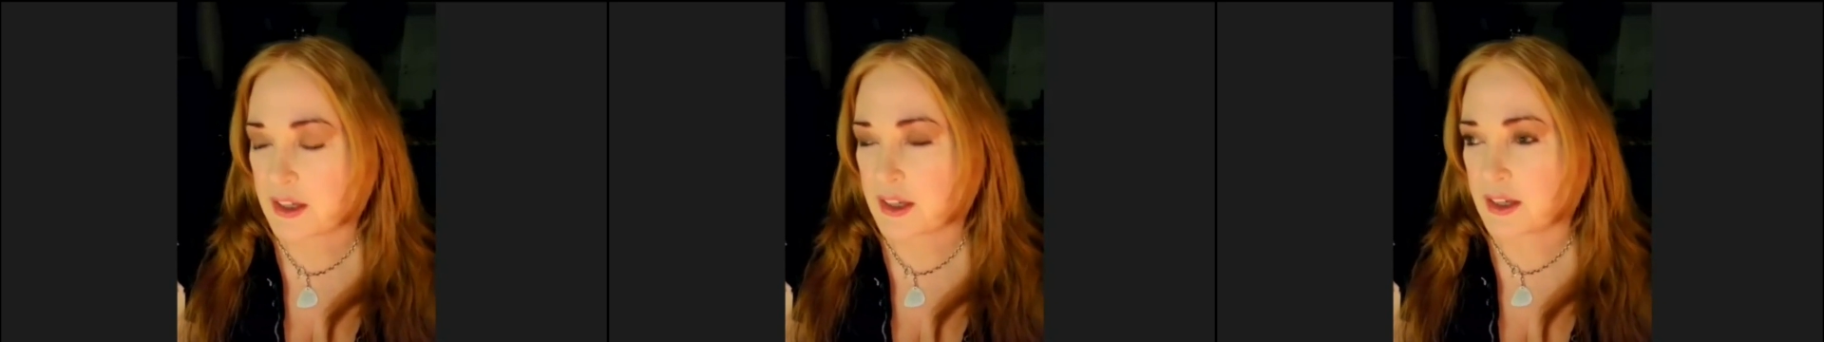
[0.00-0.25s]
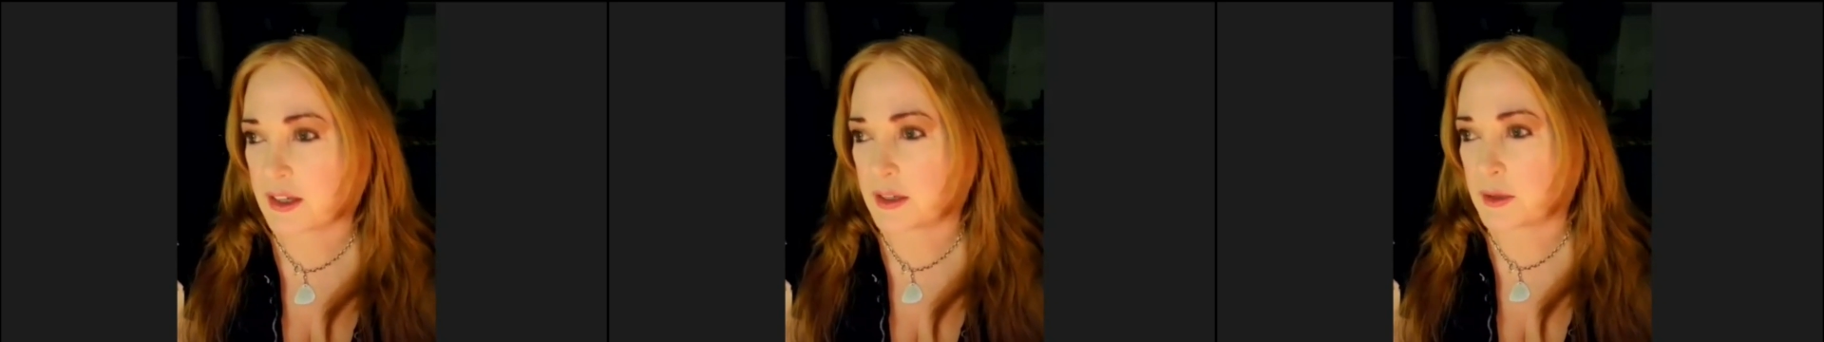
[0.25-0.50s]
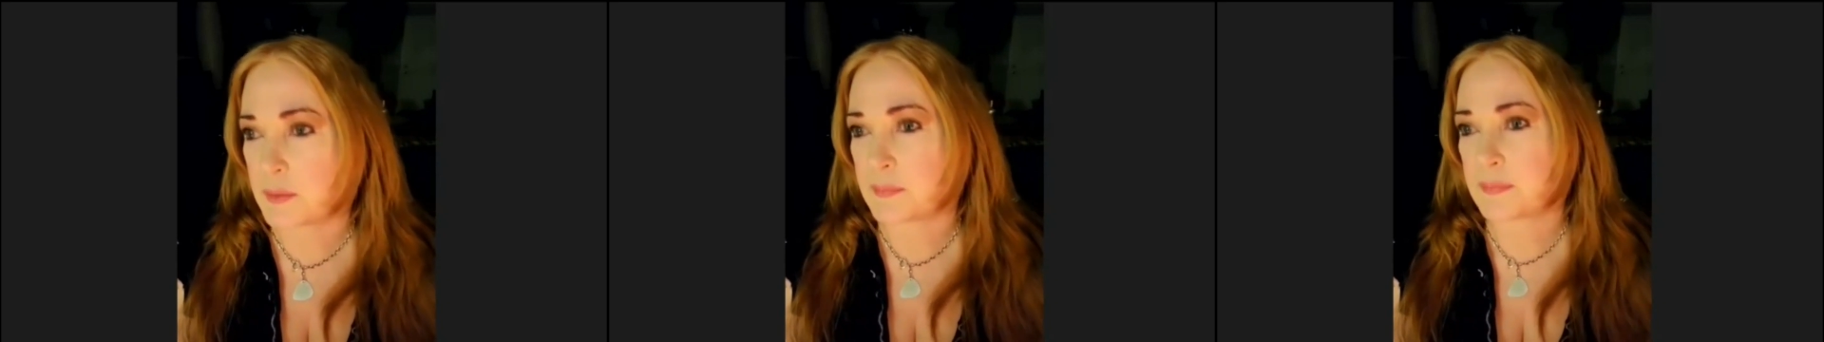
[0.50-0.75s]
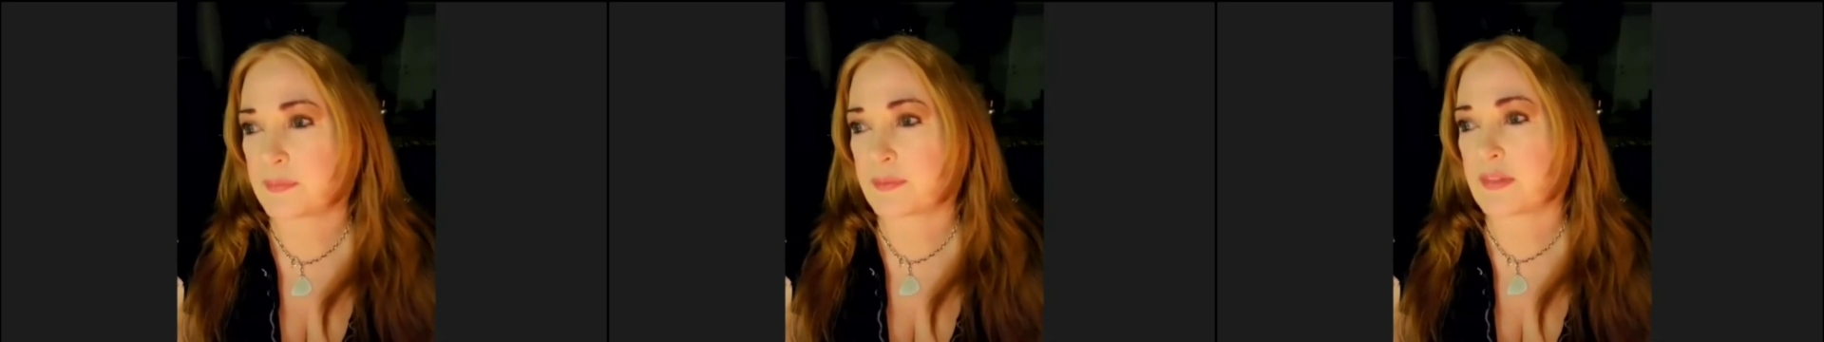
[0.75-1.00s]

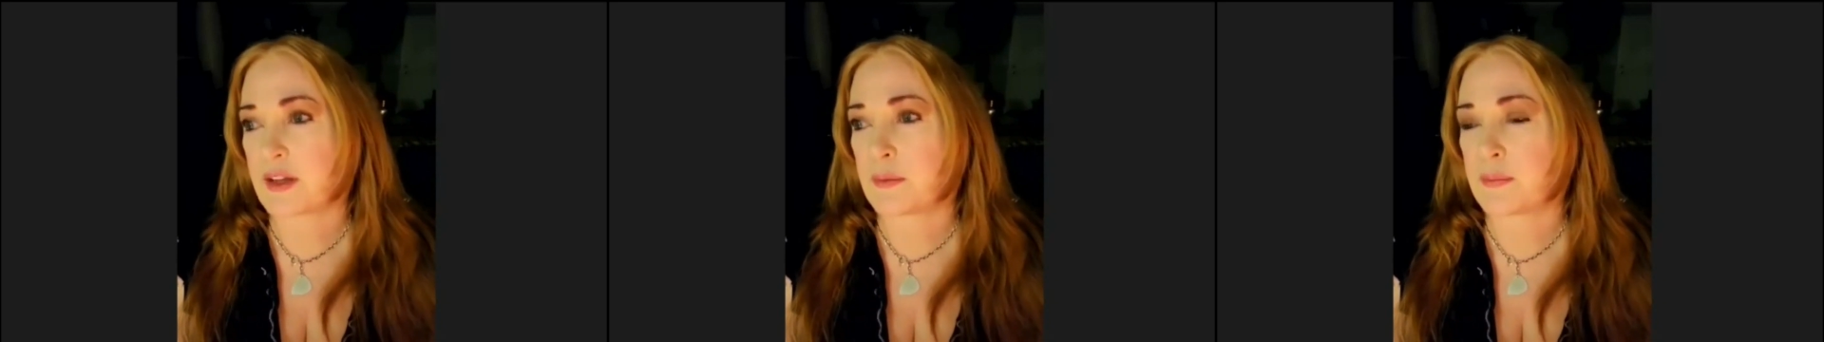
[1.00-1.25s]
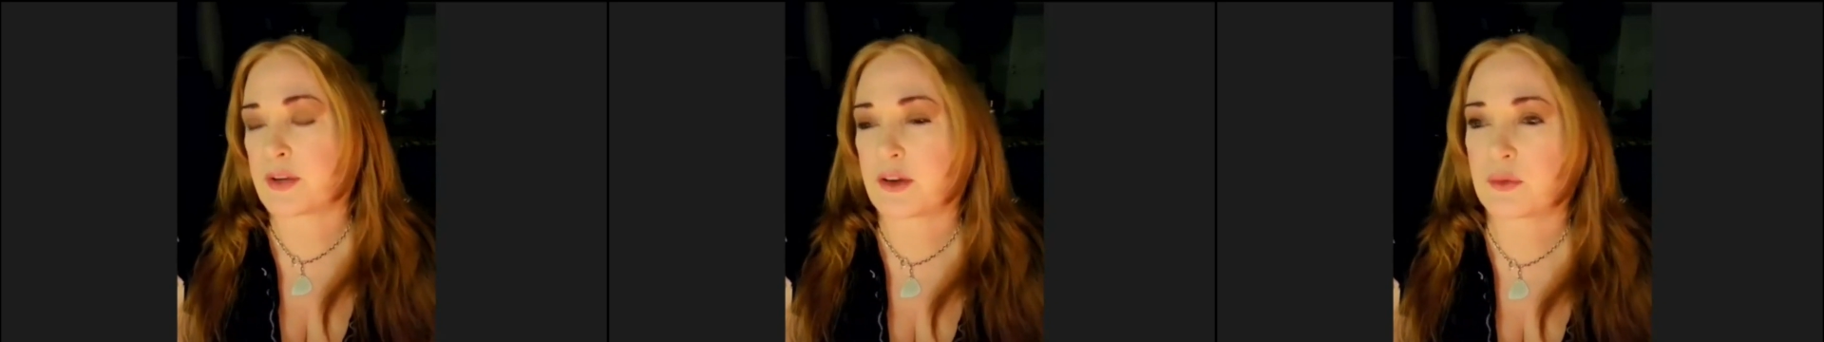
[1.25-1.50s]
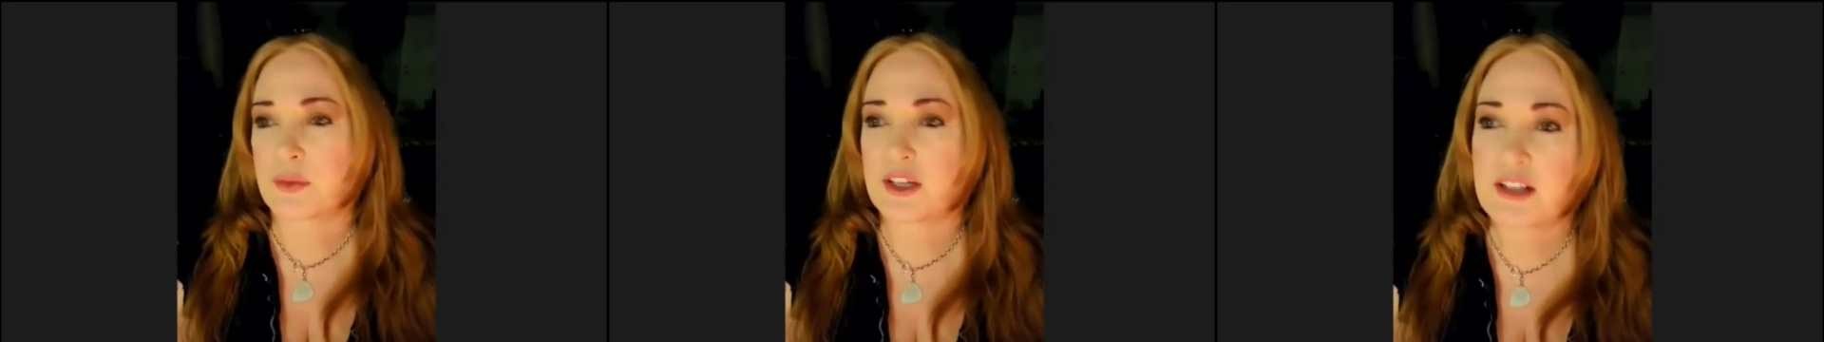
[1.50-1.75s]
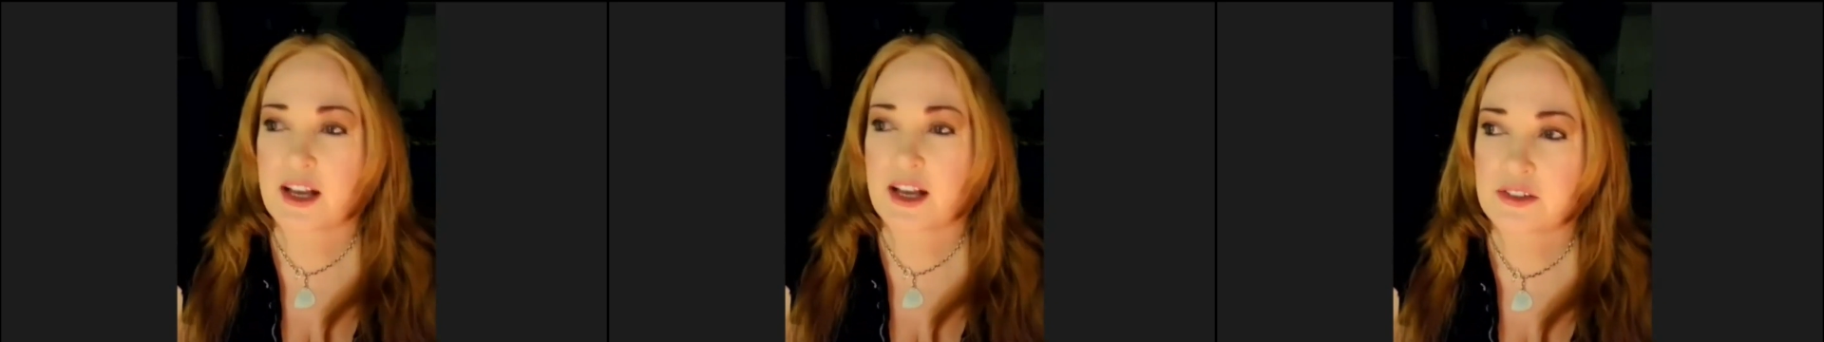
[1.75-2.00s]
But I
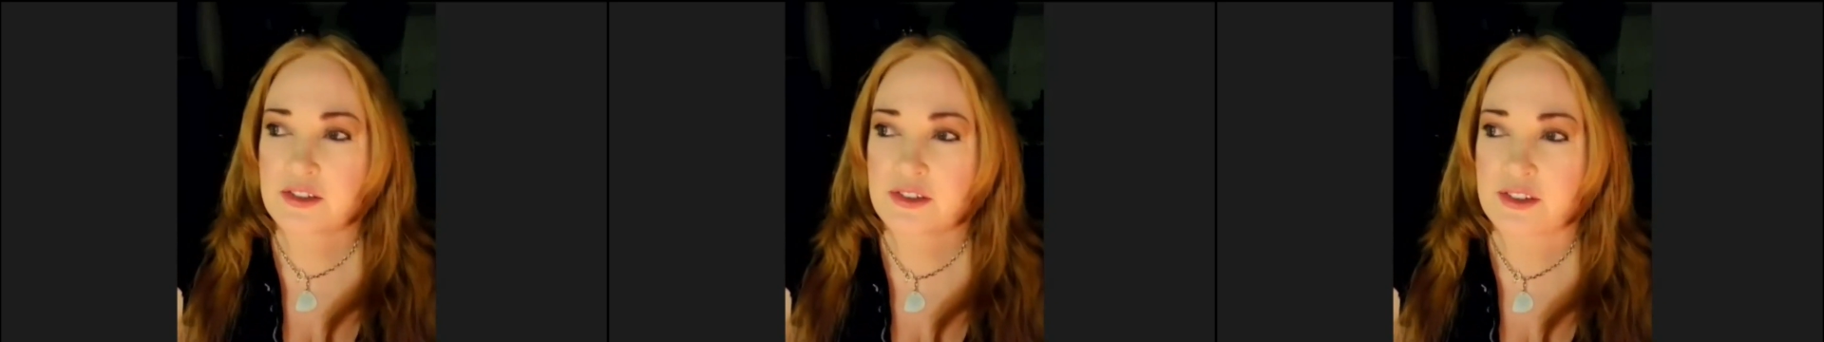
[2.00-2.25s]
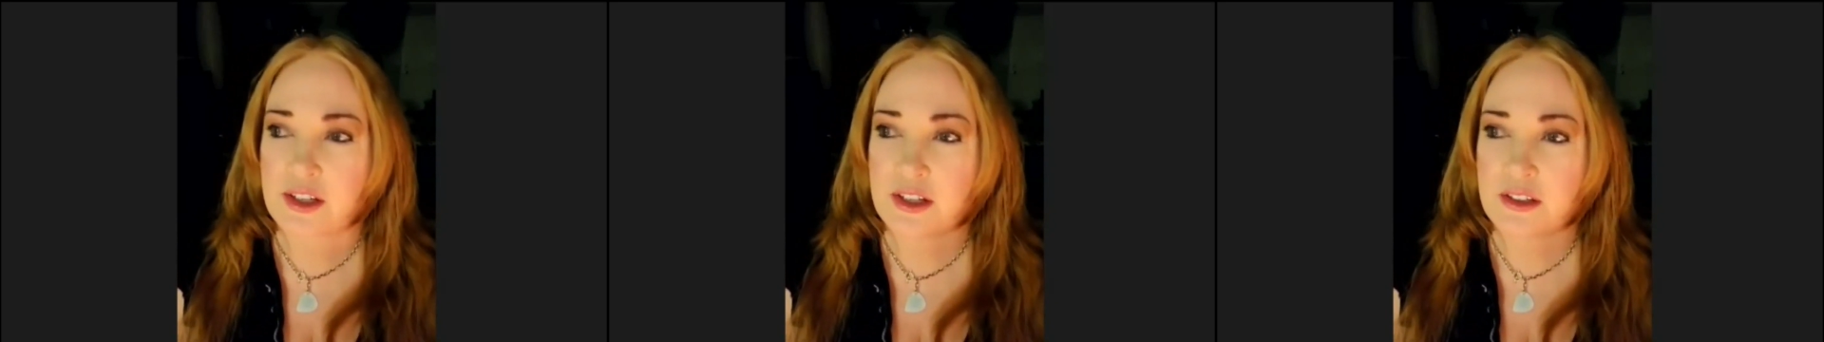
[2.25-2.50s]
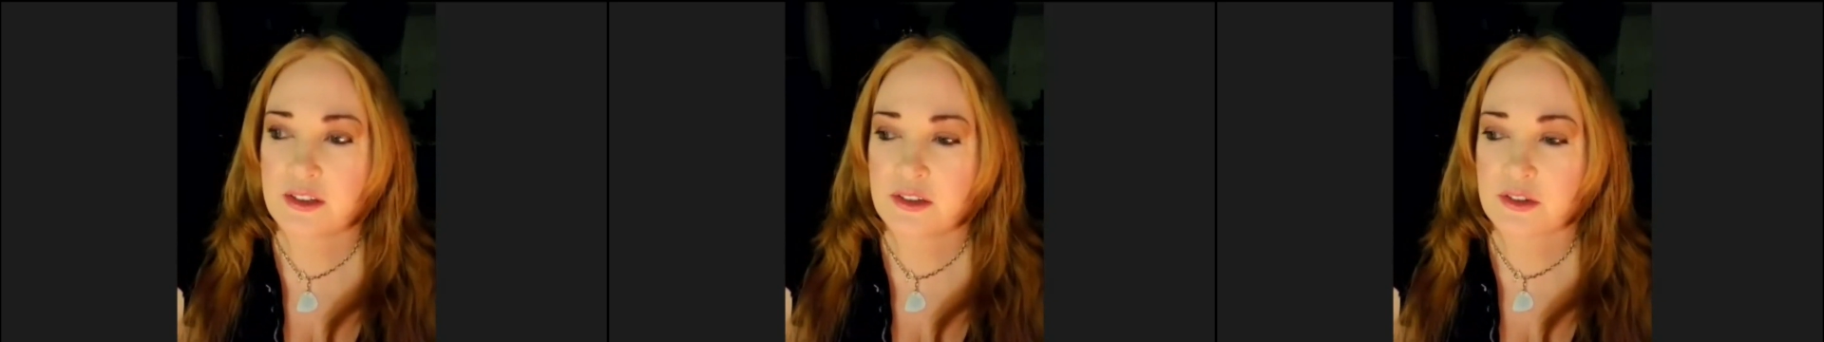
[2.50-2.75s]
realized that